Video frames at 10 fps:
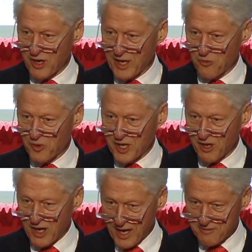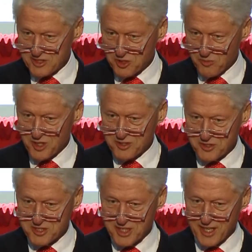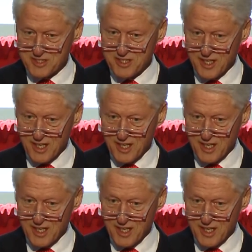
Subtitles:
and we are having some real success.